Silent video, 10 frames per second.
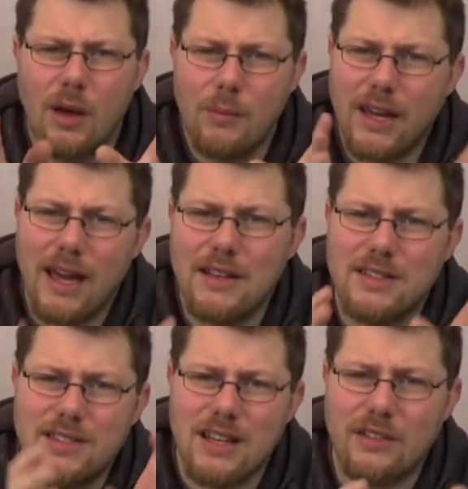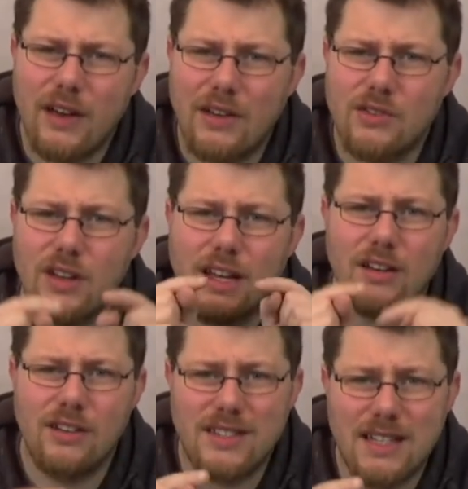But again, it's 6,000 I
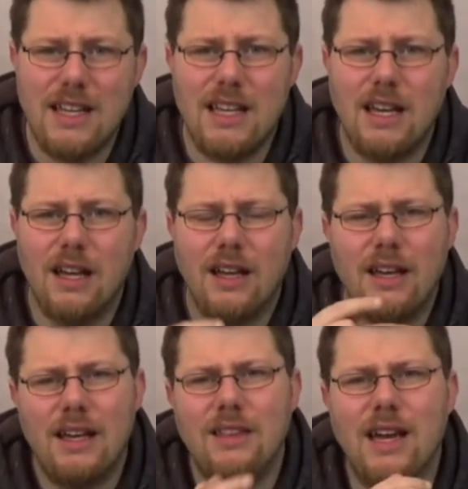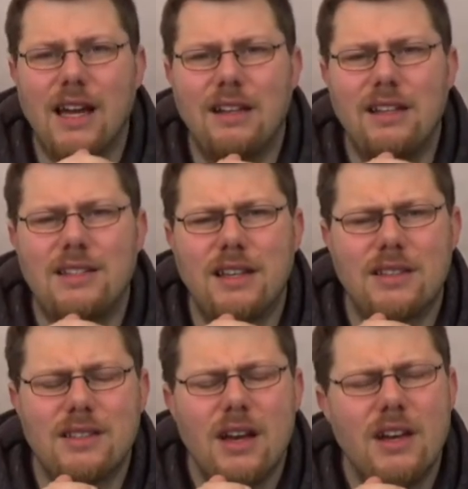can see in the analytics.